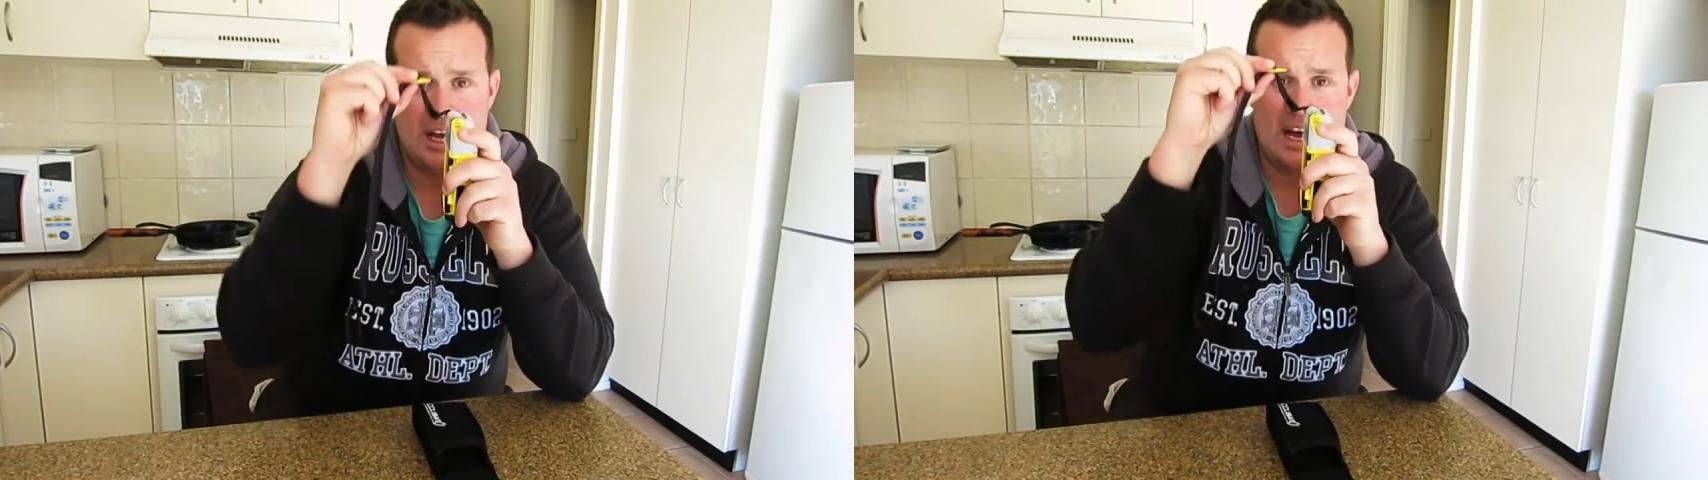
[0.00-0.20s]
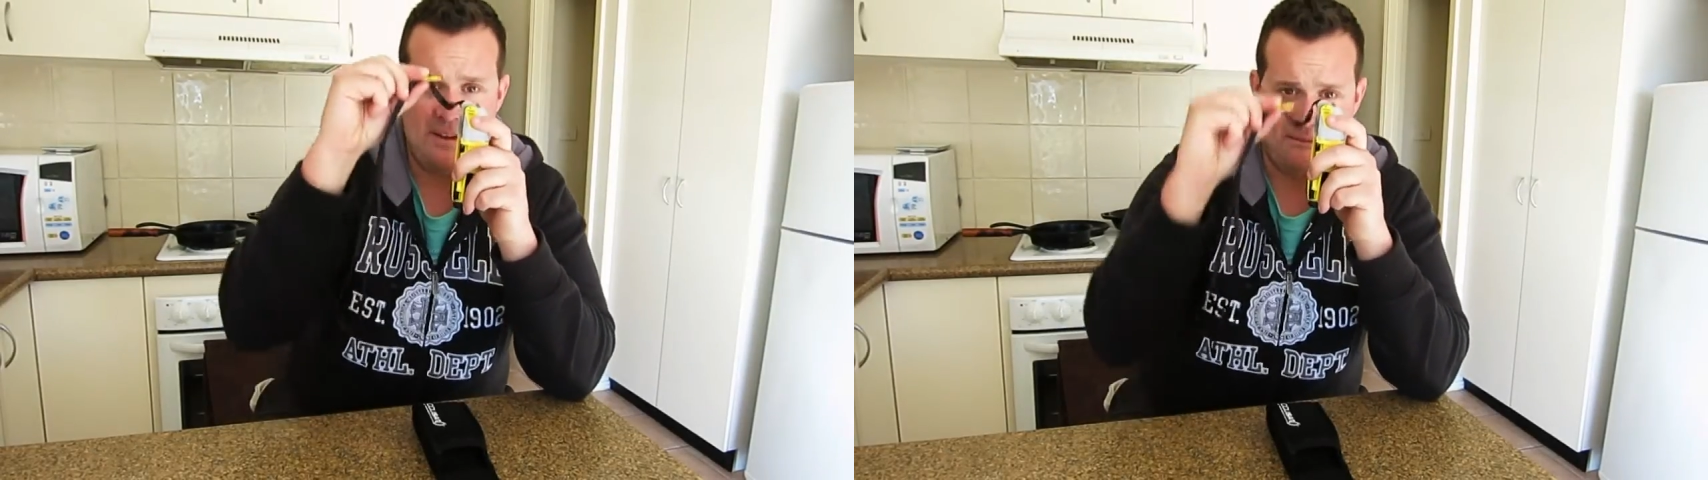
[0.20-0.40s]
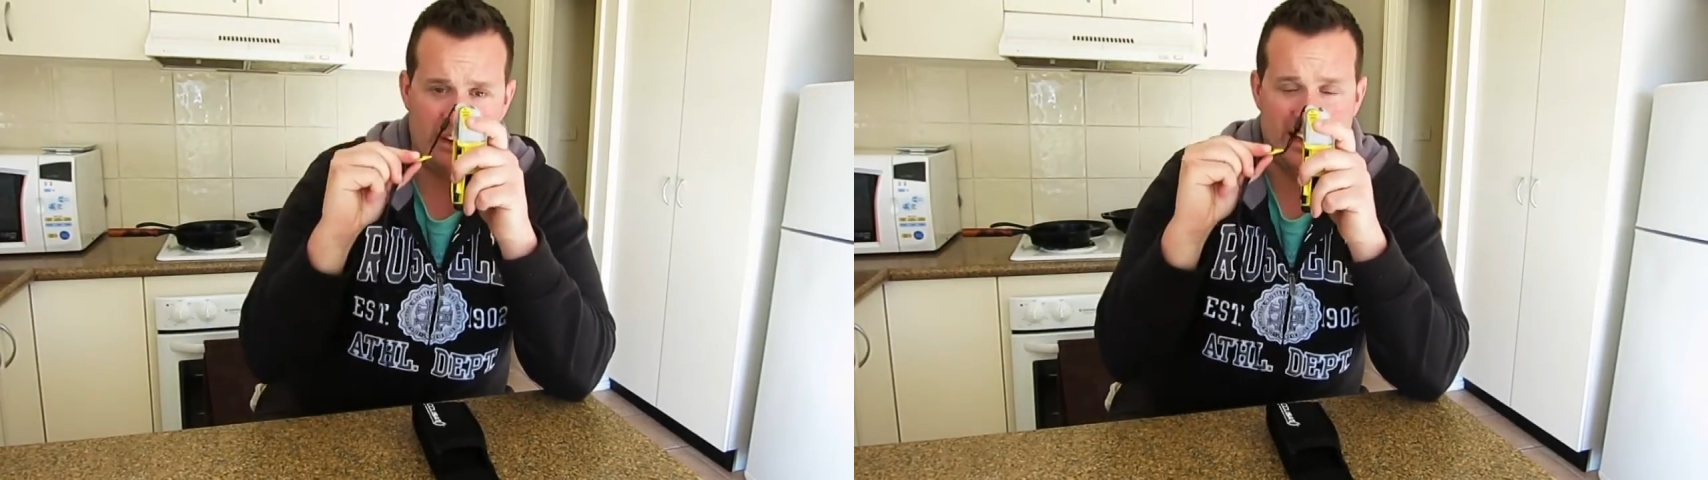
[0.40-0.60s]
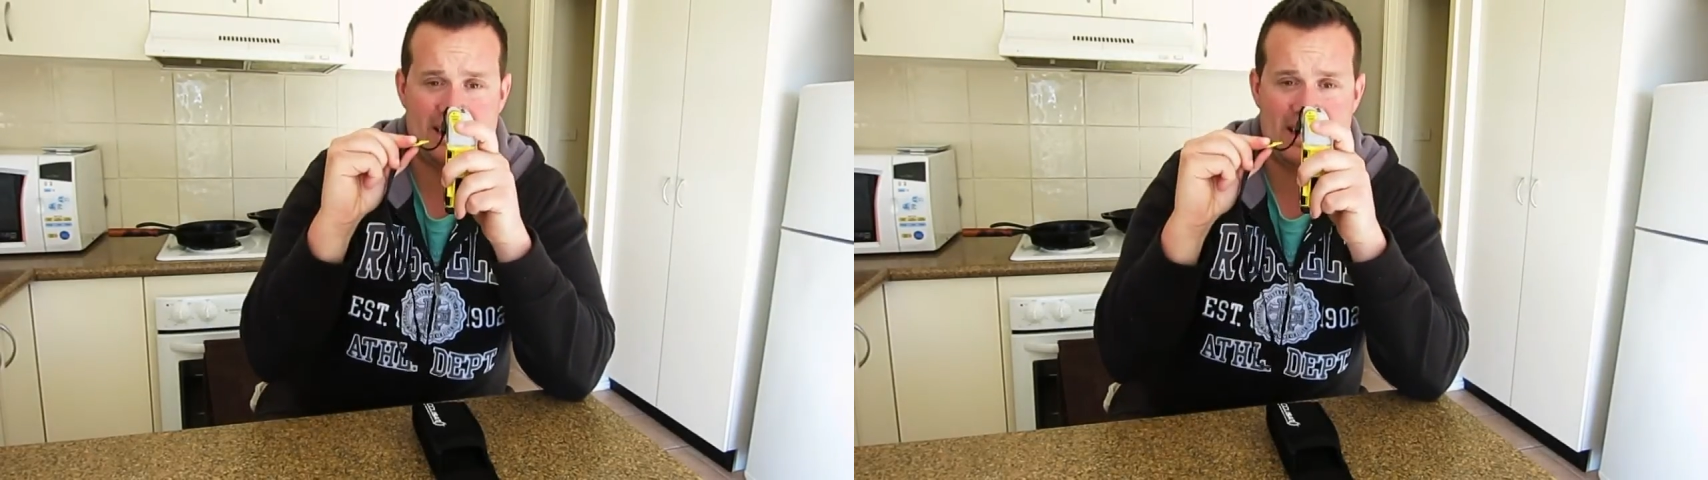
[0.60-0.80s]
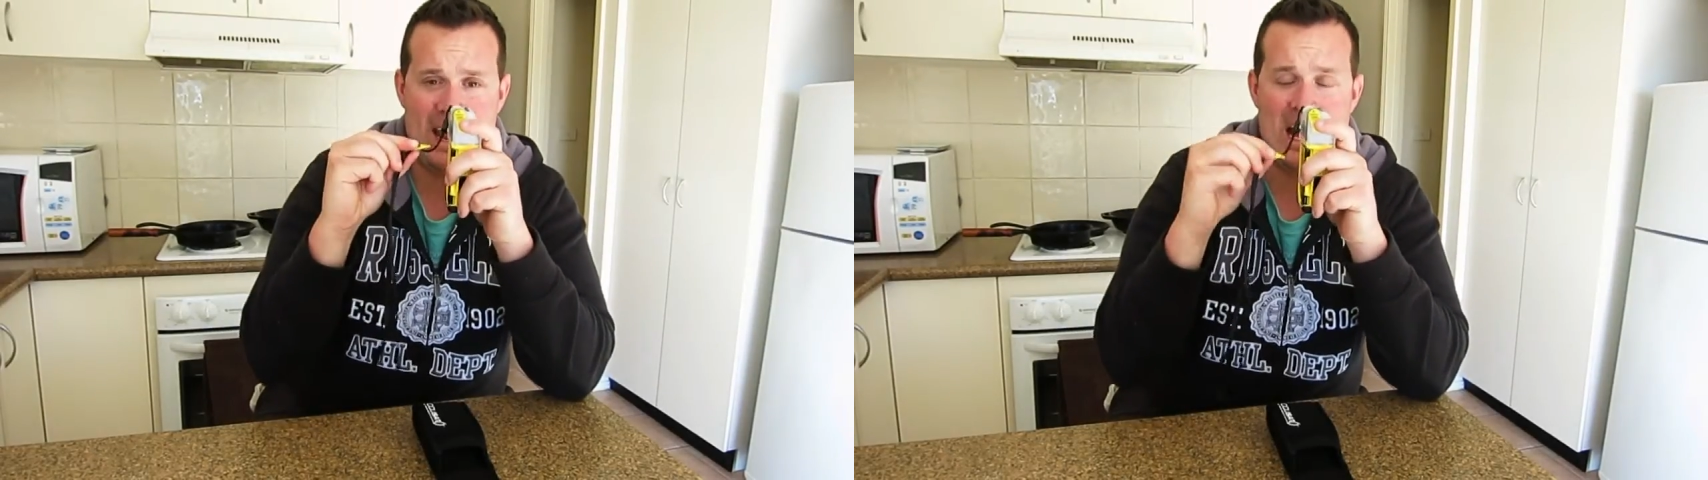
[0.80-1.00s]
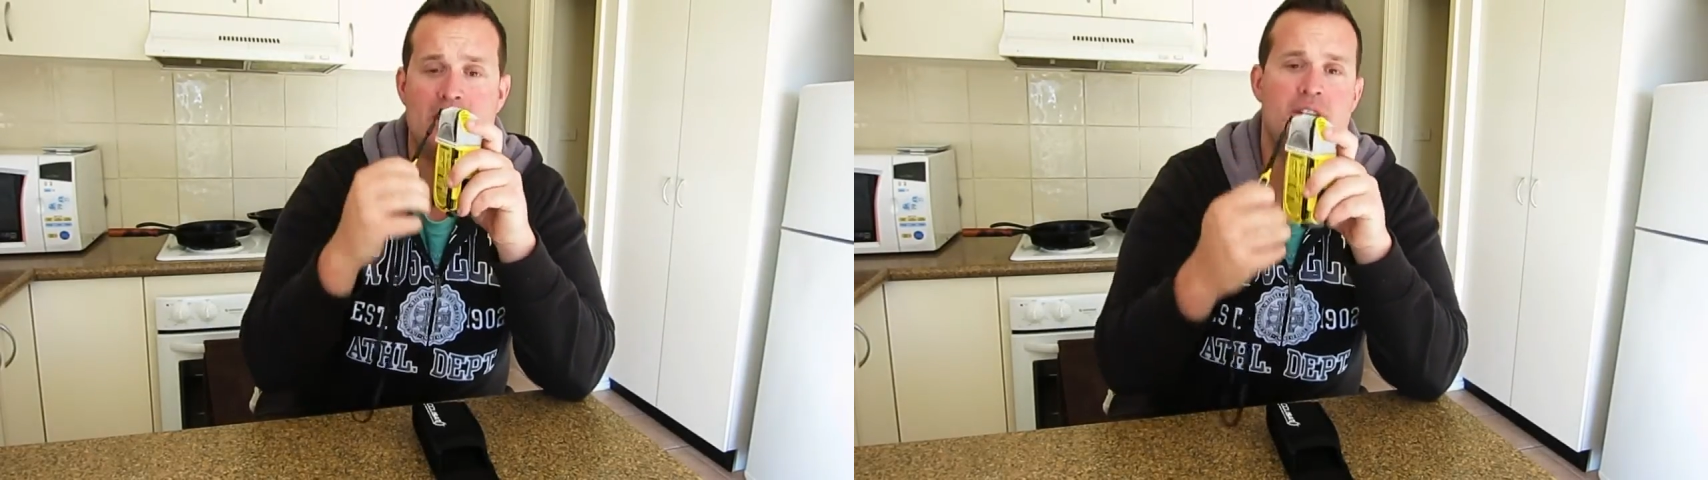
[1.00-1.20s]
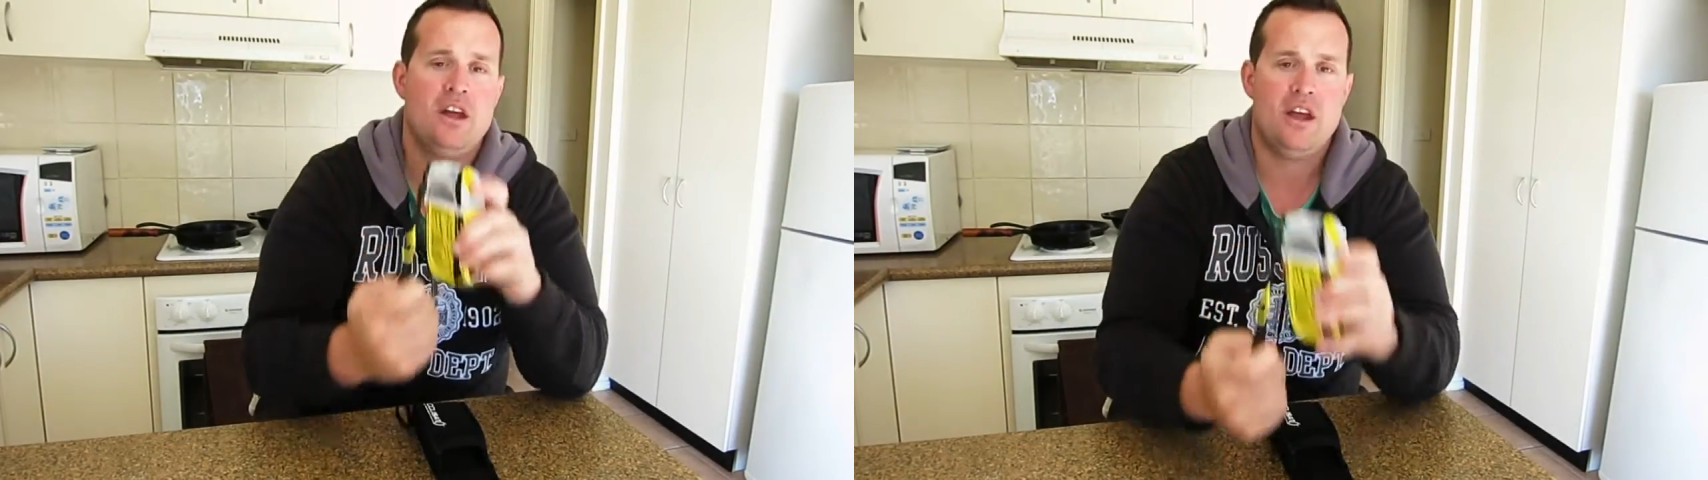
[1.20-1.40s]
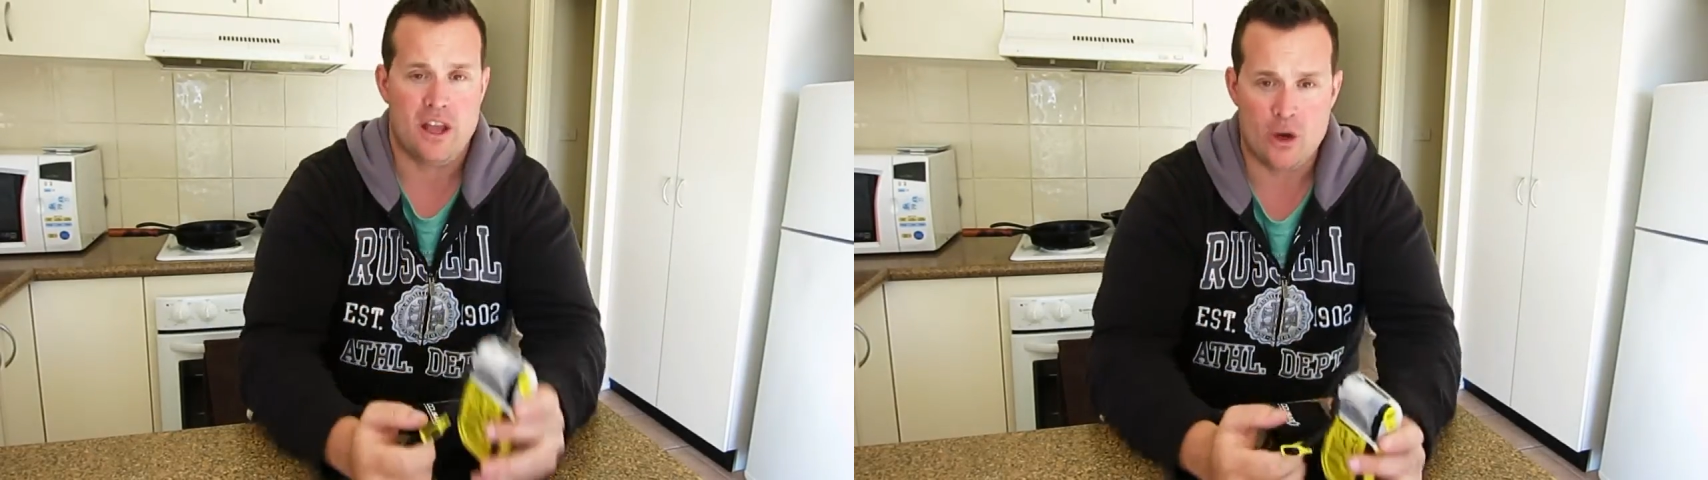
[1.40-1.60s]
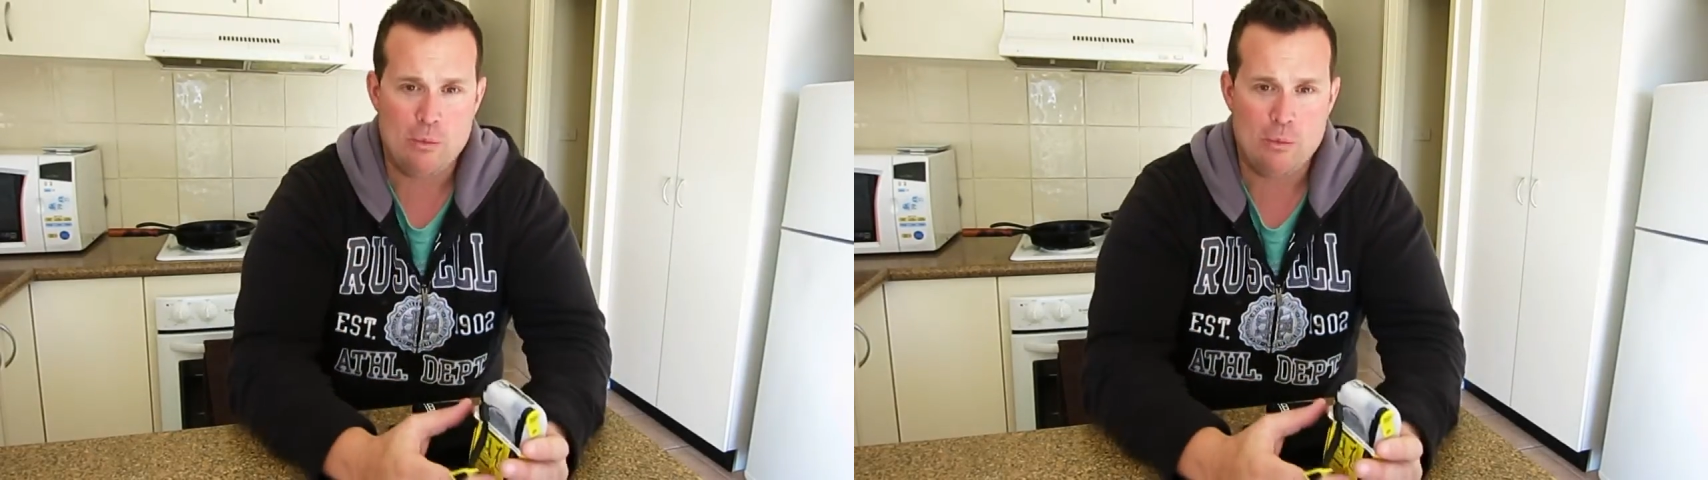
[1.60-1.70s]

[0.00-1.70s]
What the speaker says: and flick down, it'll